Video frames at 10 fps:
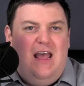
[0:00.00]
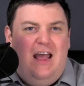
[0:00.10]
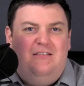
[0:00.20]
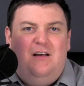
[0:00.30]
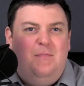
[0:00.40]

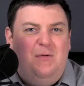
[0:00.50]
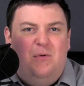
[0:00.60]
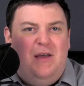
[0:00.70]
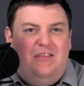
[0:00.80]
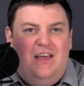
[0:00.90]
And some
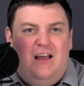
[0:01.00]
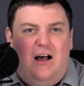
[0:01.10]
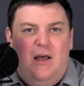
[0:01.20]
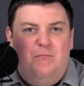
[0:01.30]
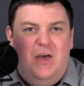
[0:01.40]
people may think
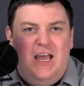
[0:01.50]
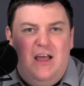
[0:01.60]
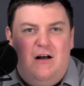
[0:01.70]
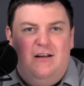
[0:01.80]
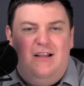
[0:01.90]
I'm
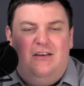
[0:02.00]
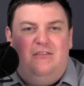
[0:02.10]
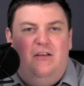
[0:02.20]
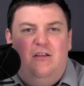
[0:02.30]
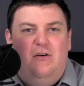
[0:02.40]
picking on
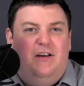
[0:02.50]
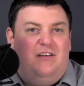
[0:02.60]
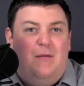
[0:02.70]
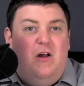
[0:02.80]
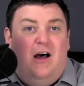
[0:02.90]
Leslyn
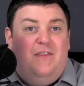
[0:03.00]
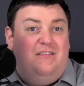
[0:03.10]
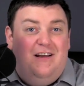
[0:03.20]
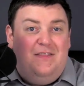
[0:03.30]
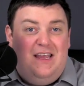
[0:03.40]
Lewis. I'm not.
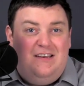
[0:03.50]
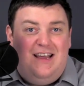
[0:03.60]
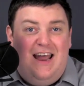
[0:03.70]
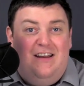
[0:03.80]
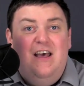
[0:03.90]
That's not the
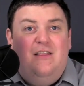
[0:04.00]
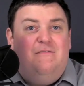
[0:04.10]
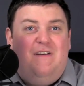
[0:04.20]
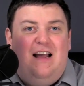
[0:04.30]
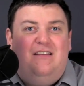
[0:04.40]
intent.
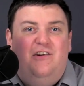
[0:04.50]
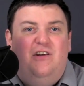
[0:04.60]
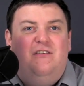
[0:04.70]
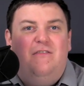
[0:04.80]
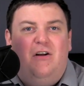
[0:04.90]
The fact is
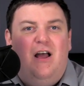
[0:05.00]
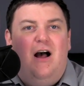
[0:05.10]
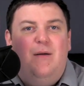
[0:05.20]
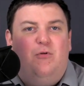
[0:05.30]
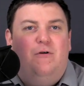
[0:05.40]
she's a very
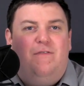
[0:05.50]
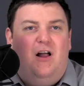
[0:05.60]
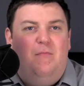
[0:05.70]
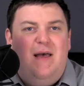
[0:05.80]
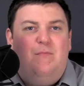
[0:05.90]

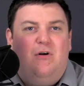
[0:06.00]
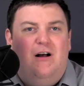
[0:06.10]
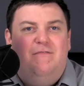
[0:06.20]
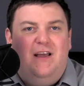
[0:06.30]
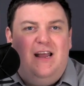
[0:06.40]
high-profile member
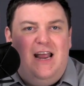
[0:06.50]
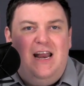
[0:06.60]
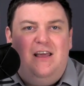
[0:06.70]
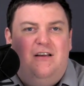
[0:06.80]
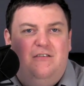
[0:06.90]
of the
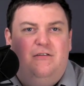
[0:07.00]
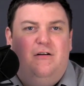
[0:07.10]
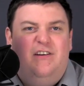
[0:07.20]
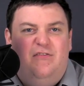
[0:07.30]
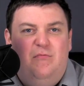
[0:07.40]
Canadian
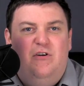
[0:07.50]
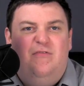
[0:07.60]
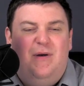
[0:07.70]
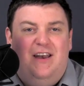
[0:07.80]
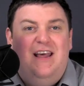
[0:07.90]
conservative
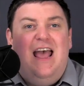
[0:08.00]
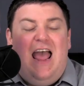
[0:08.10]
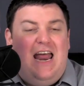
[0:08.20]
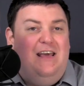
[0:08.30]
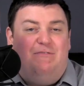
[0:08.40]
movement,
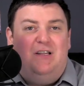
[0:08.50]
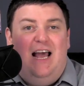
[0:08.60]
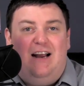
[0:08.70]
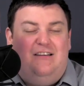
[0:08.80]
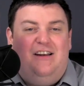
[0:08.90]
and if
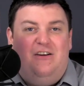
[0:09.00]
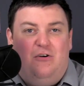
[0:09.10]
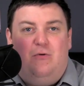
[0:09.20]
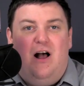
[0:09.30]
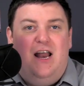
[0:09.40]
elected in
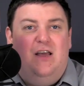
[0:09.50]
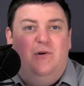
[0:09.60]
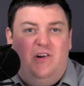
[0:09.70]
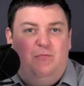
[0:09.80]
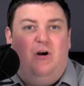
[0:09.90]
her riding,
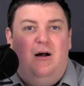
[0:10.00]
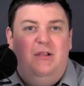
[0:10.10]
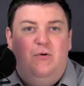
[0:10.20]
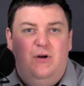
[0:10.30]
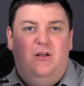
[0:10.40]
which she
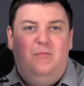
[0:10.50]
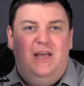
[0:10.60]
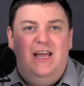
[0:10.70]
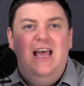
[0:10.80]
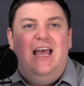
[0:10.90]
probably will
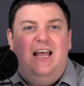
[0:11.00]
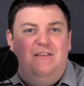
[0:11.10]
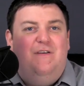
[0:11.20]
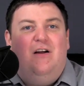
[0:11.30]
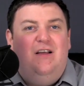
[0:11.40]
be,
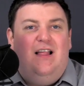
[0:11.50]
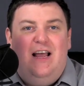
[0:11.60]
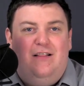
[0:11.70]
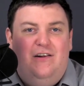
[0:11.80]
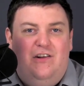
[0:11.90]
it's very
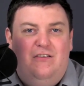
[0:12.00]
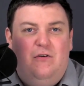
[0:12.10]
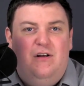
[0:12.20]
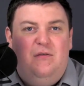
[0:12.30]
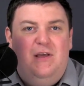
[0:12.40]
likely she's
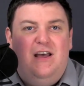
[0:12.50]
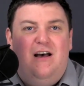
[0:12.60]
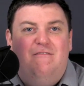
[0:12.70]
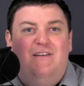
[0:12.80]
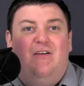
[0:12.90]
going to be
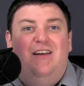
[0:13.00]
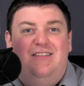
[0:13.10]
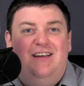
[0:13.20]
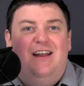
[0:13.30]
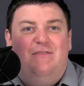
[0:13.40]
a very
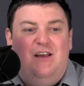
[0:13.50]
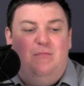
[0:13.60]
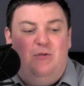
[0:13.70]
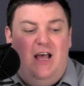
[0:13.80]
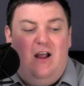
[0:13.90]

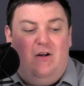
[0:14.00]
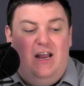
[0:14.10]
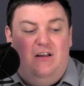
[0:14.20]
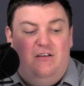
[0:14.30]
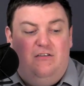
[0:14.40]
significant player
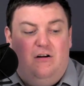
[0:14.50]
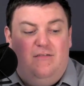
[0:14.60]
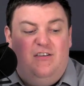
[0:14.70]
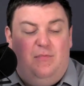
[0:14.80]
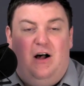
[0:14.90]
in
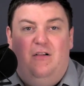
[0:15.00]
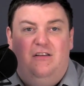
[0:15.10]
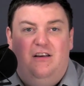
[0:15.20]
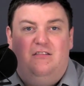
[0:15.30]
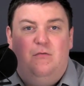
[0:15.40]
conservative
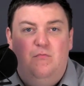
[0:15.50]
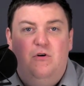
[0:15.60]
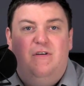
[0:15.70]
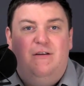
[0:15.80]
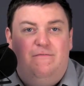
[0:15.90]
politics
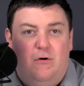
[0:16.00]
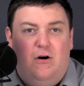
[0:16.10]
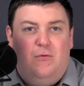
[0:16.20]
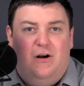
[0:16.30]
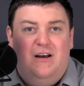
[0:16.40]
moving
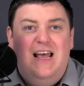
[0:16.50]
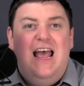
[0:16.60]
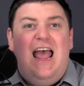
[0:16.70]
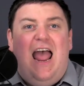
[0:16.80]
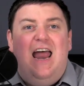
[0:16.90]
forward.
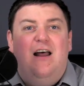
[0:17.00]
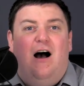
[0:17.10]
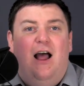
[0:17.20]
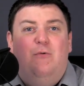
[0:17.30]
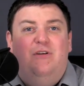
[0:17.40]
And
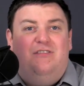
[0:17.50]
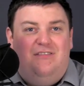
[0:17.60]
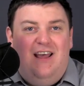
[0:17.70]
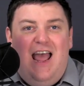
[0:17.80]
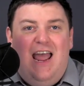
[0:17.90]
I would
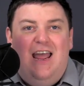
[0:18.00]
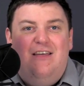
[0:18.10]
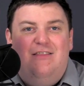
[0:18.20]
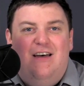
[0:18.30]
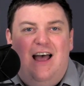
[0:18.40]
say
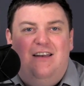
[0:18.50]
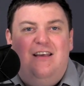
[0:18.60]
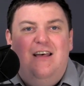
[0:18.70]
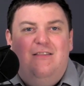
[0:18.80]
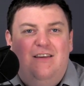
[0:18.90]
that
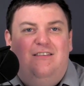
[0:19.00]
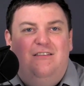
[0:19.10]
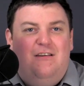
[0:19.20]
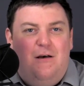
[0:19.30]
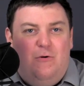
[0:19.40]
this
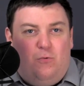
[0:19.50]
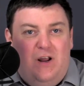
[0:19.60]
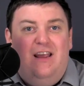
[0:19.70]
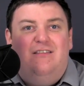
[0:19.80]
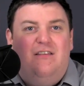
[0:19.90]
is a
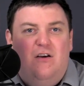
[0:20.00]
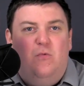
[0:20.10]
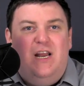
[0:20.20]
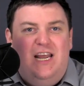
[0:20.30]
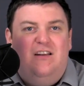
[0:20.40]
reason that
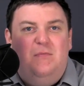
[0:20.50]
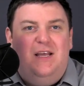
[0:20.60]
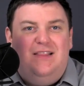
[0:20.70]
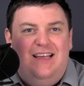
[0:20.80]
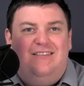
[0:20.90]
we need to
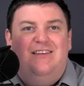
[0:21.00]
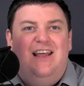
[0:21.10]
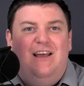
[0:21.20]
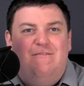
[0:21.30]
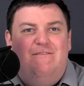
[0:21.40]
be
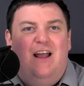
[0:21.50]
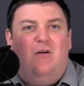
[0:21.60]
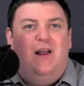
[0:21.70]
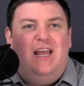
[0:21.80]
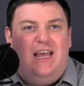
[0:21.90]
listening
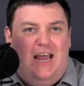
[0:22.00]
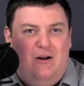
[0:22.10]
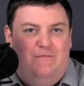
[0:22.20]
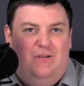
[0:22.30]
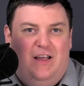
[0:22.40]
very
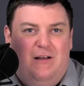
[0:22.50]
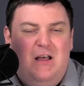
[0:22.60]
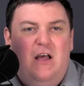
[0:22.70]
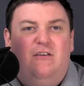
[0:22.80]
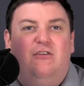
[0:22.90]
carefully.
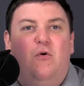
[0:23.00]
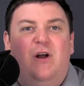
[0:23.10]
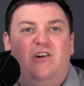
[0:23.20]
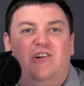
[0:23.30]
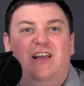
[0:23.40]
So
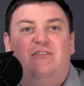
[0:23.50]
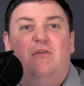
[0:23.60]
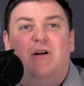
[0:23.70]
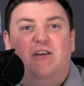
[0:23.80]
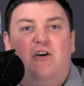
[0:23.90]
when she's
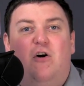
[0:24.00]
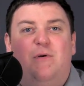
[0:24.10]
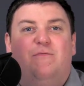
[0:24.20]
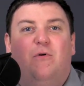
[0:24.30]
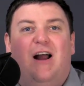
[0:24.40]
going to go
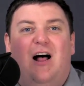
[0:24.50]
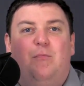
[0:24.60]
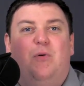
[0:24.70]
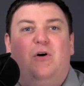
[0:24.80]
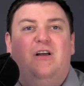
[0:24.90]
before
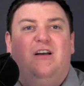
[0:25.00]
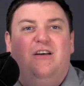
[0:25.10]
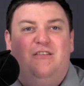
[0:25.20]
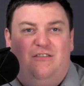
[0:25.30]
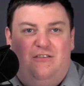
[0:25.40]
Alberta
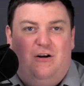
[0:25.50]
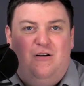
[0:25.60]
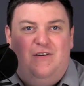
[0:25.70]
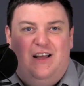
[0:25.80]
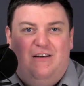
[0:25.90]

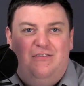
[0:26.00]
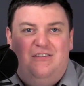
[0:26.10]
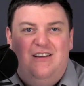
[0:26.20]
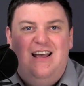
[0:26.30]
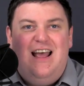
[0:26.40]

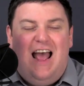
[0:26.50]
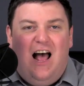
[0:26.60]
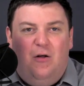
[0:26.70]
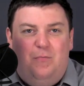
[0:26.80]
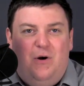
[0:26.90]
conservatives
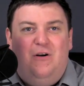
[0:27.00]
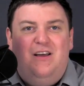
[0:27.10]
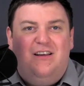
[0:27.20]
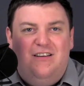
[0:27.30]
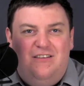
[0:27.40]

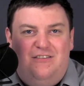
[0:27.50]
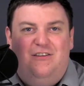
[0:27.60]
and